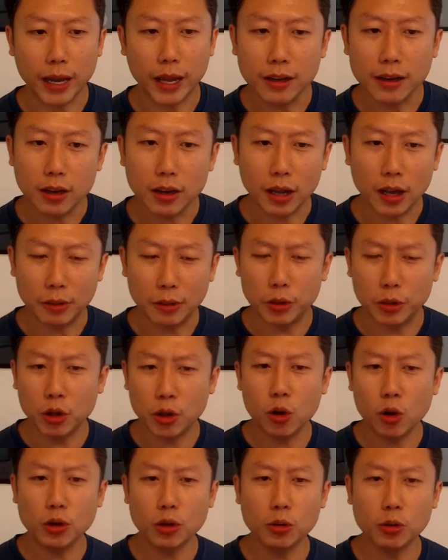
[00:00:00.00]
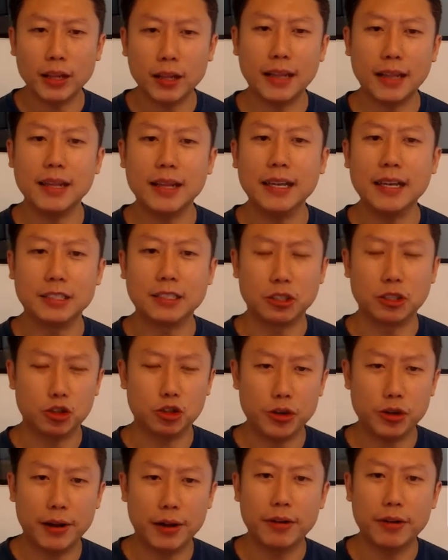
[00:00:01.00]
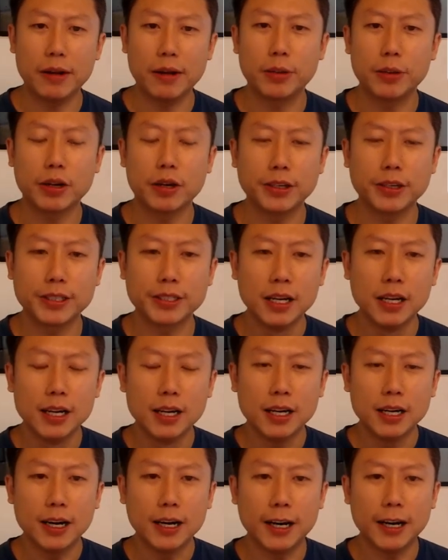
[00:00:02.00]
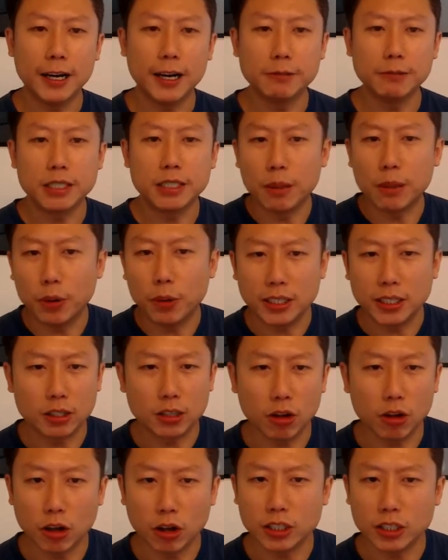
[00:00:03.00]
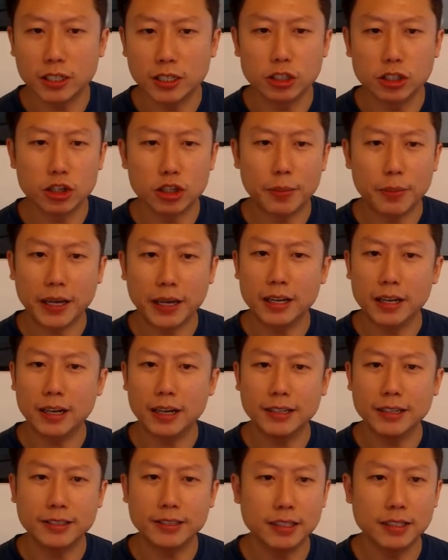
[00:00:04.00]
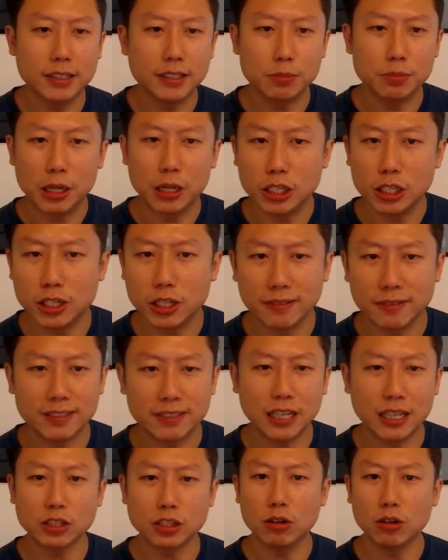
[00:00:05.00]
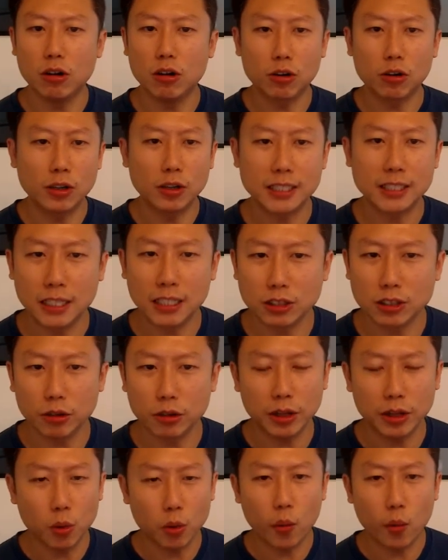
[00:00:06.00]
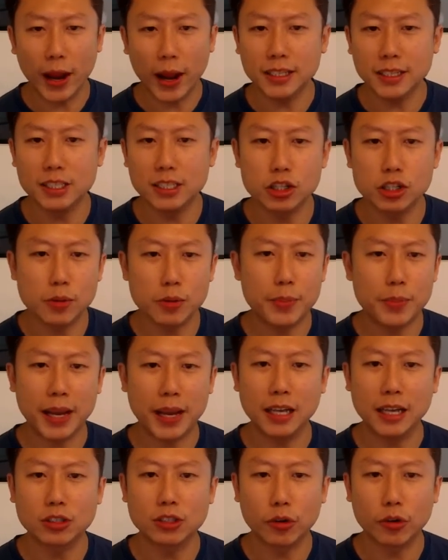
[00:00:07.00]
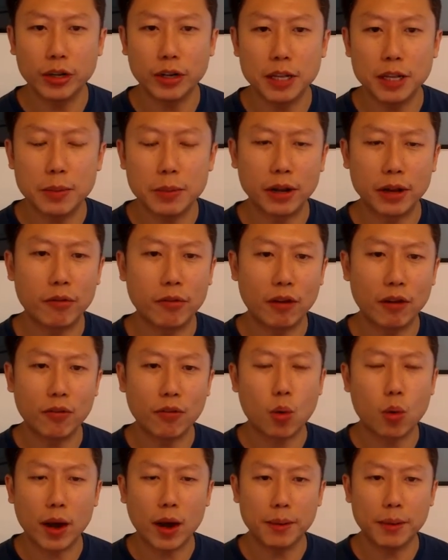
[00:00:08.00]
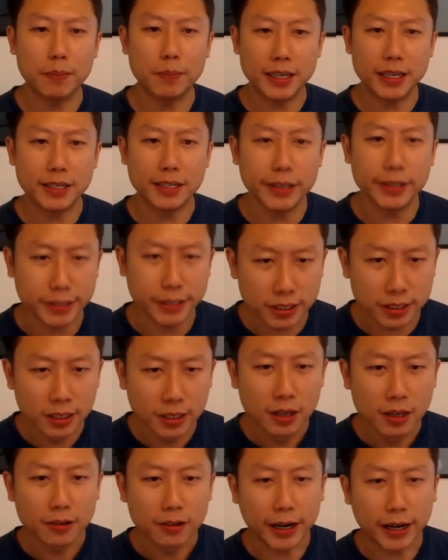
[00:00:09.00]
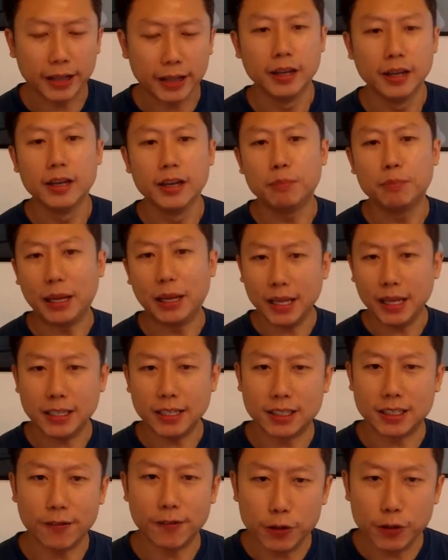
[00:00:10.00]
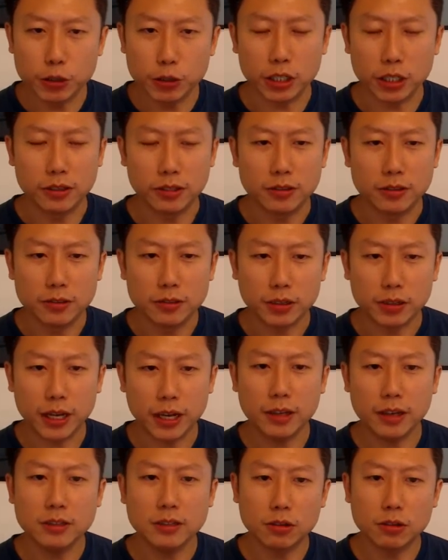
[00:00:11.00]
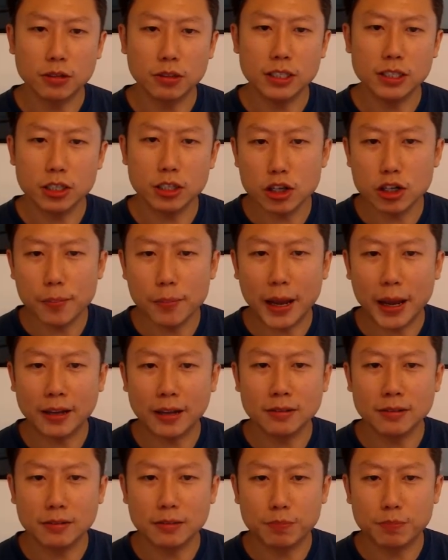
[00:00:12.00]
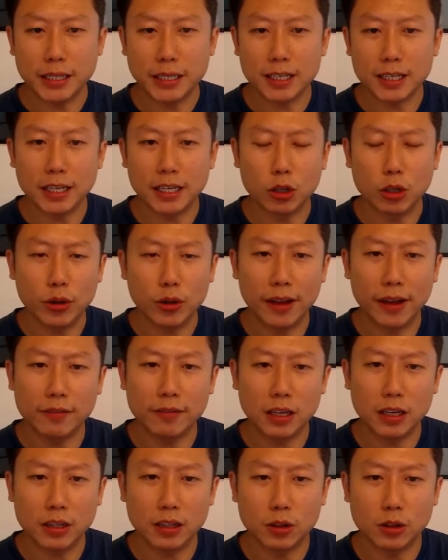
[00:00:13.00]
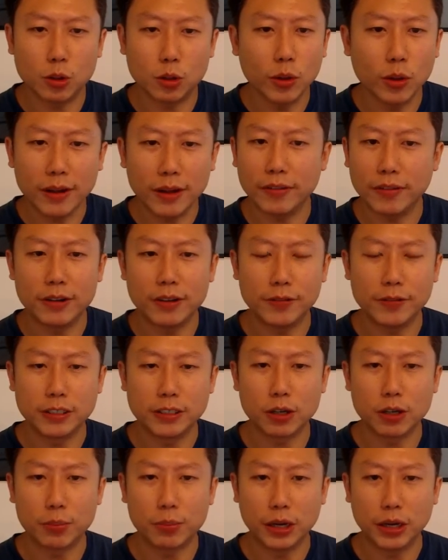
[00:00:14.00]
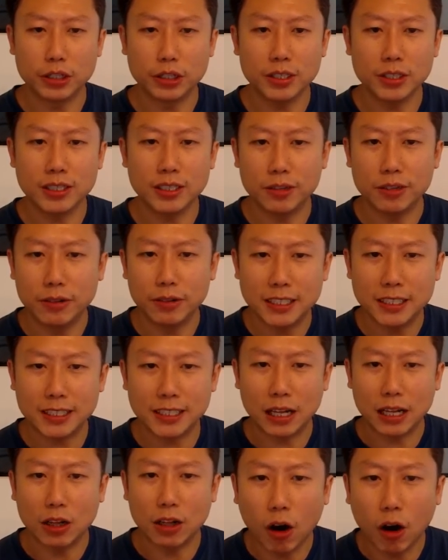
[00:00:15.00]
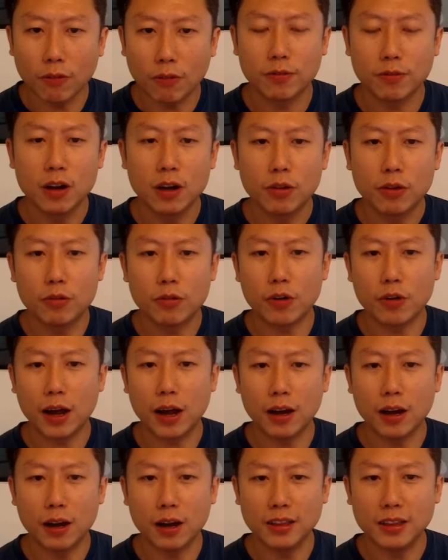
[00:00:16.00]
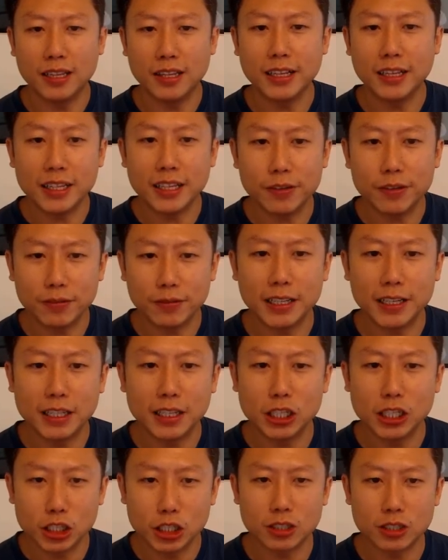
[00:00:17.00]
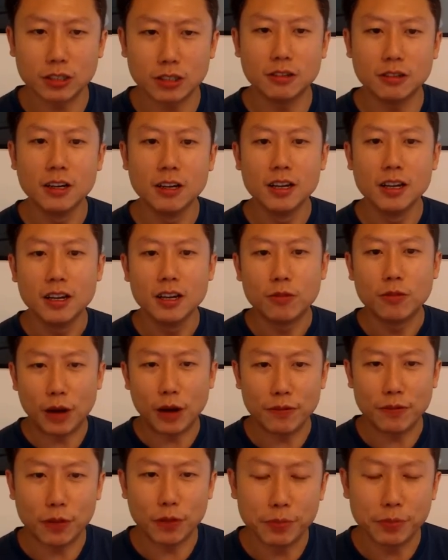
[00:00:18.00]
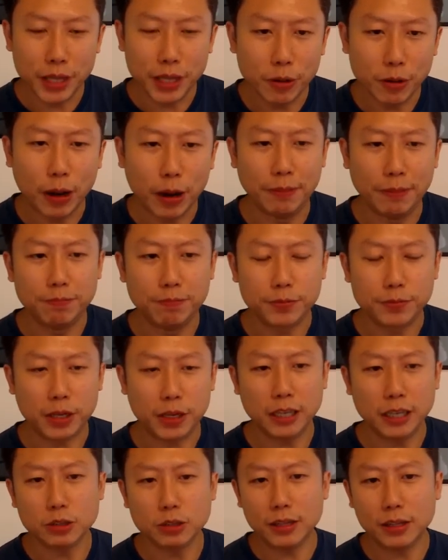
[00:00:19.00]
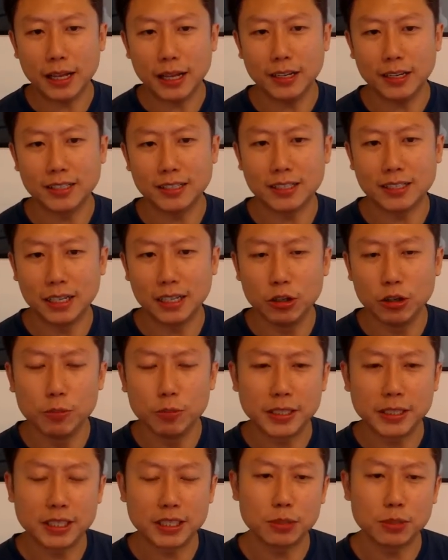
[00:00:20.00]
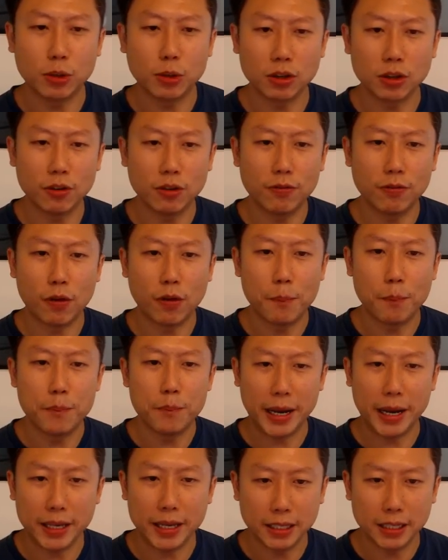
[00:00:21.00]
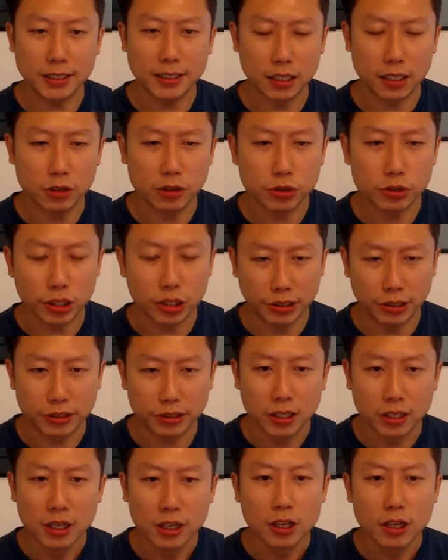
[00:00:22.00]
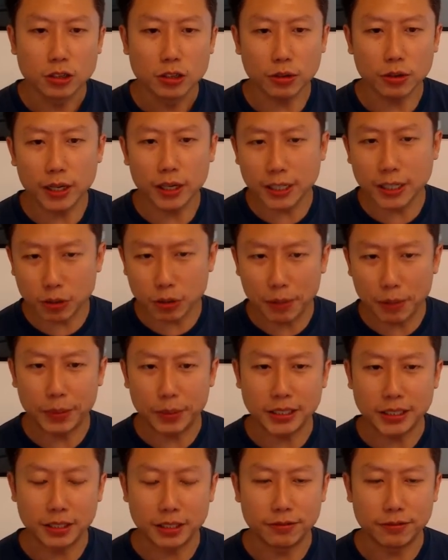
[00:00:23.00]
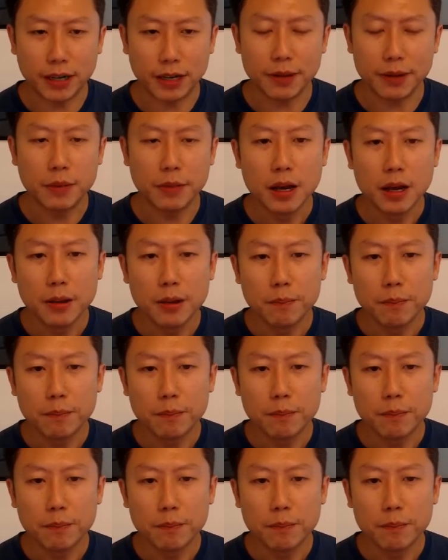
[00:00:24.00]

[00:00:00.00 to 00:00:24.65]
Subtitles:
Okay, and we don't know that that is a trend, right? Because Singapore has launched a digital banking license, Malaysia has done so, Hong Kong has done so. In the West, digital bank has already been around for quite many years, right? But that is the future. Okay, so this digital bank basically they don't have any physical branches. They really start off natively digital right from day one. Okay, so that is the new business model for banking solutions. So it is quite impressive, right?